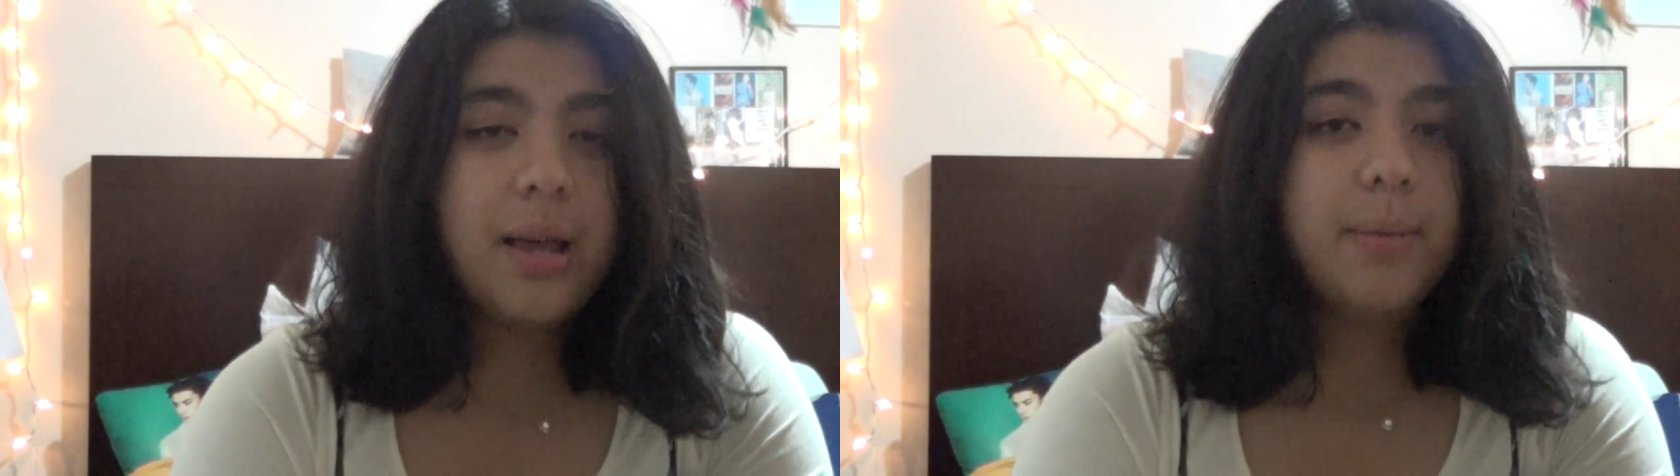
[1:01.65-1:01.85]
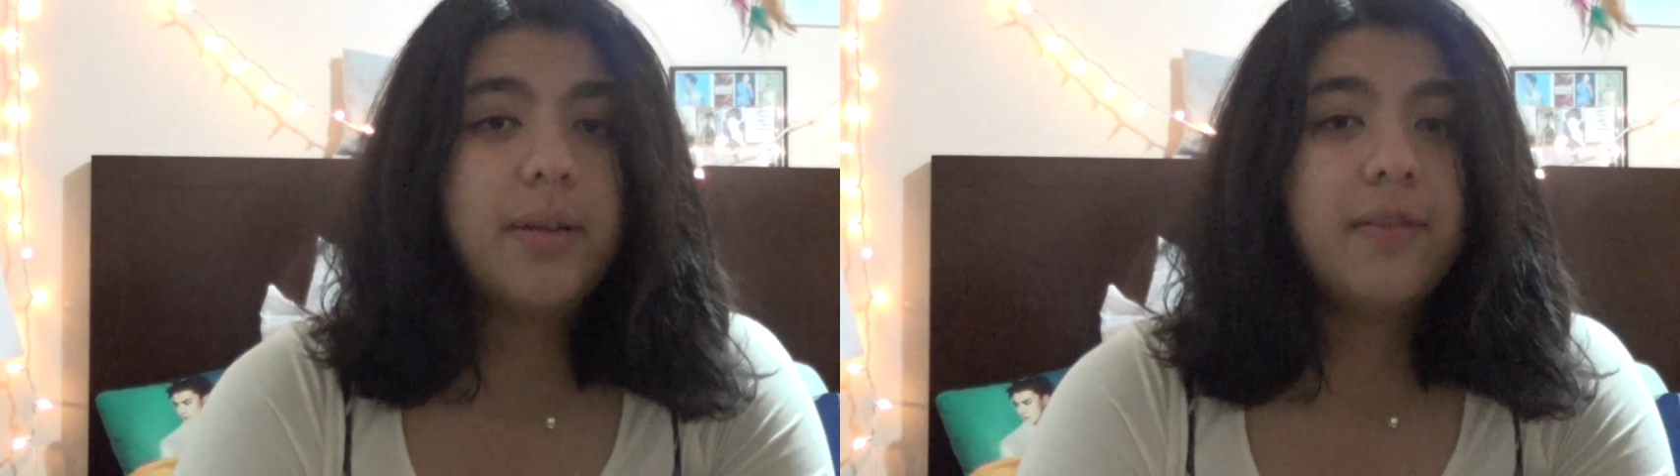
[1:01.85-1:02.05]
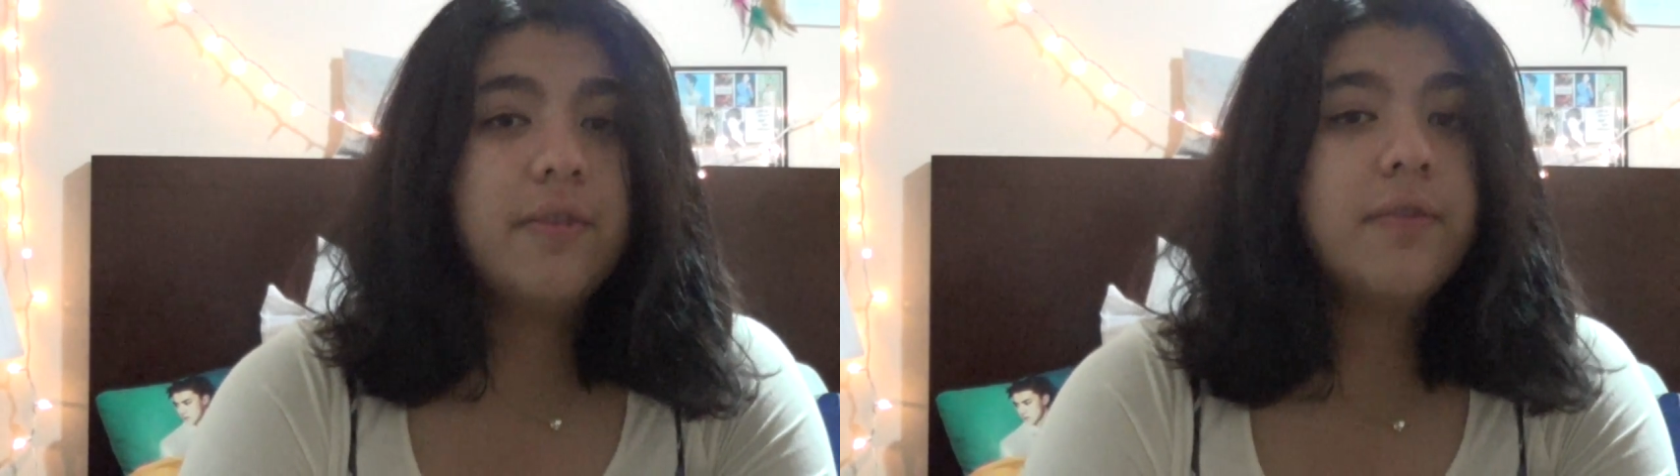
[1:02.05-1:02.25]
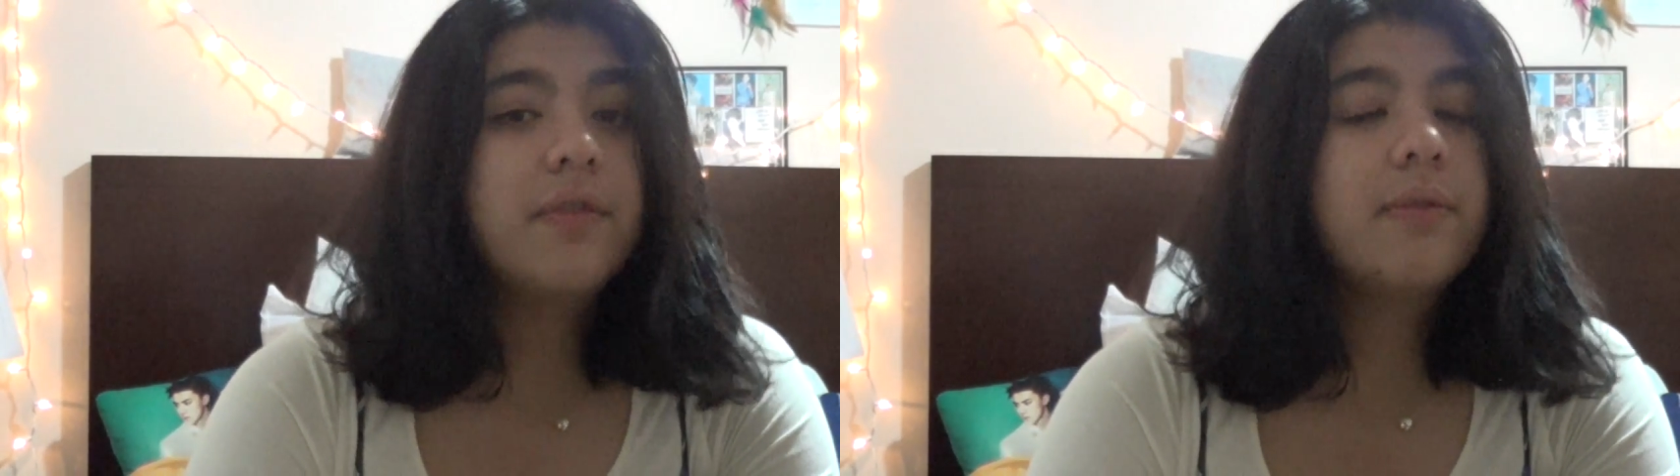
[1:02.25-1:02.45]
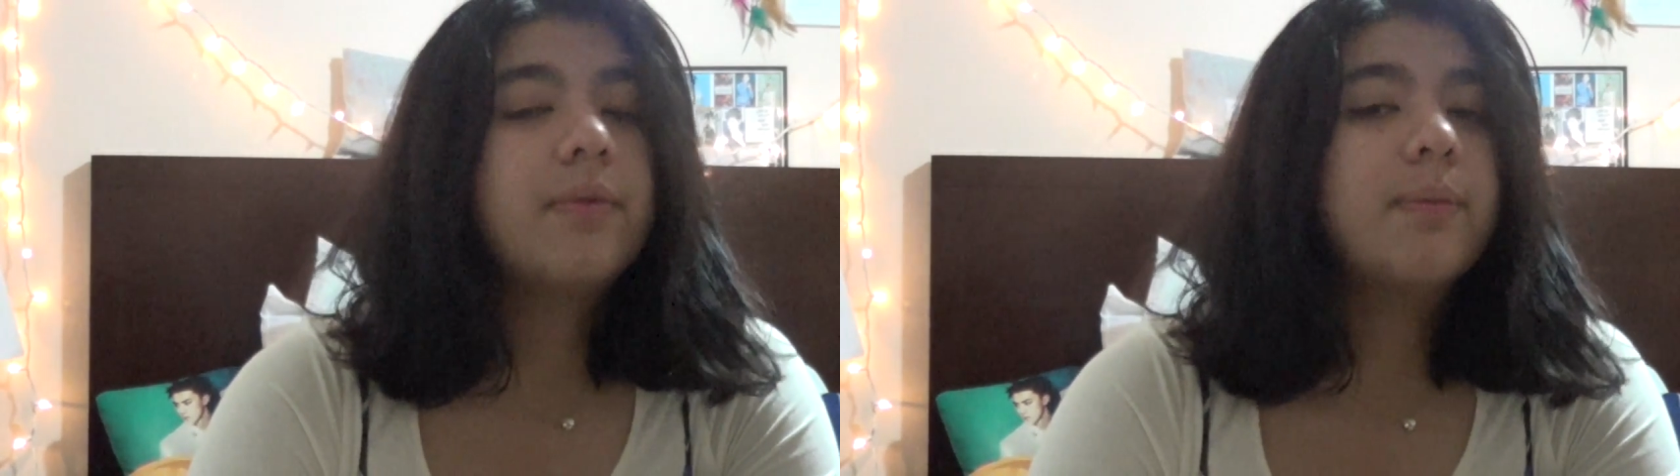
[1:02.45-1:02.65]
am in
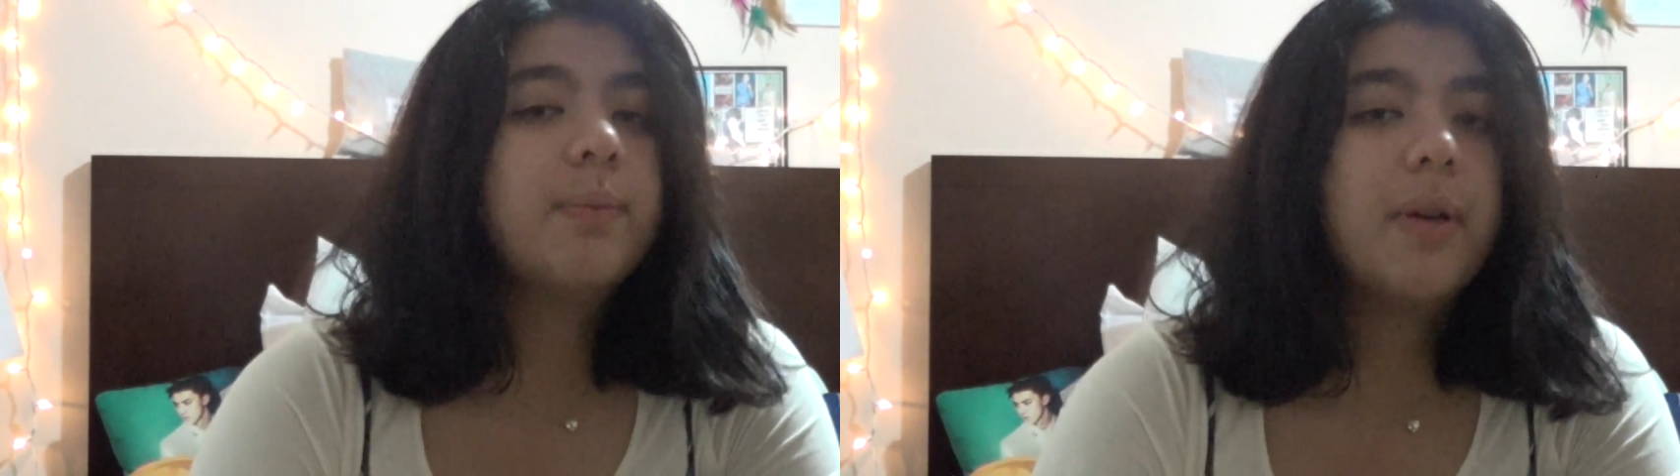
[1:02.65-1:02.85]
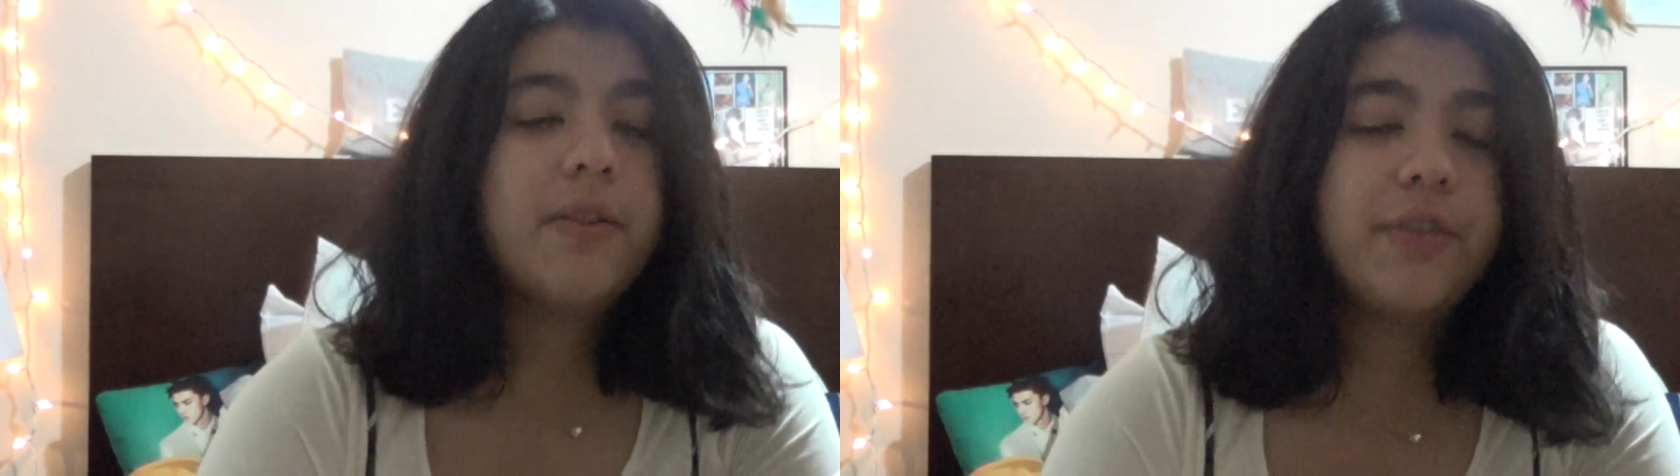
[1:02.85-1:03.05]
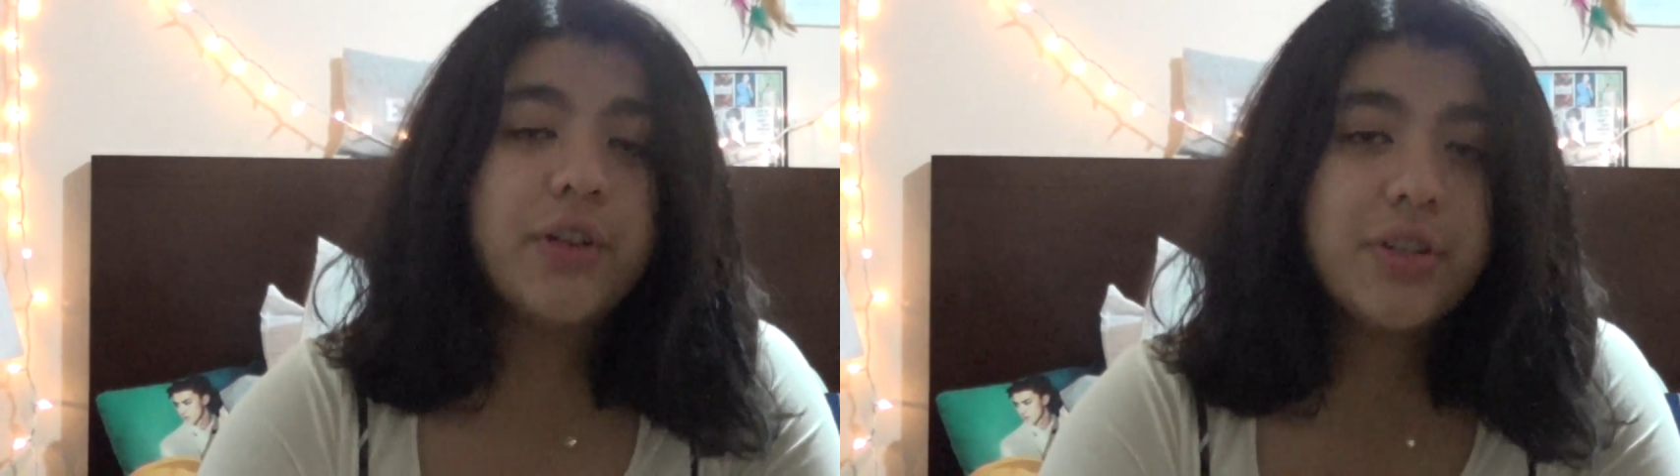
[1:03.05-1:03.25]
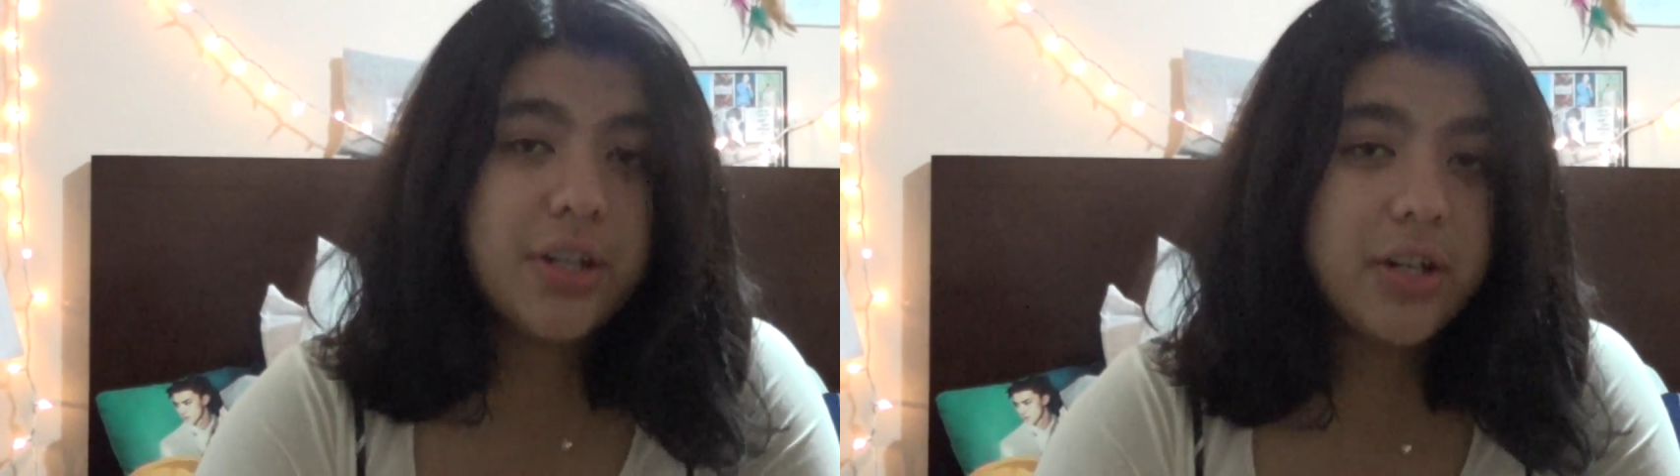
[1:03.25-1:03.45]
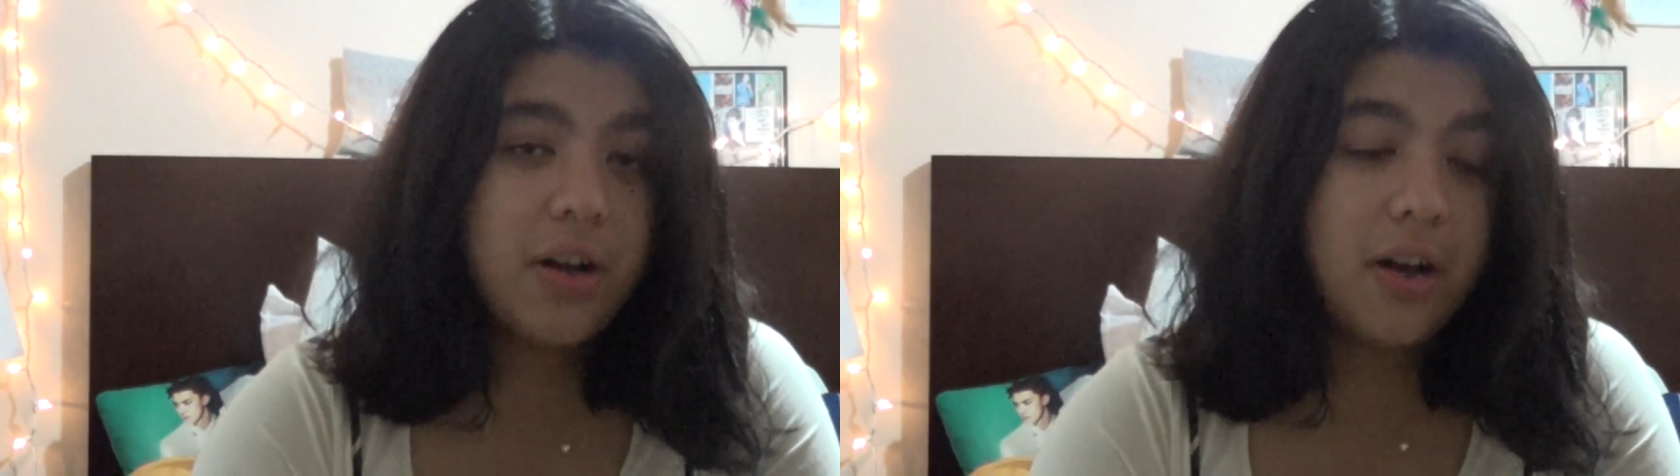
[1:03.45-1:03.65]
my first year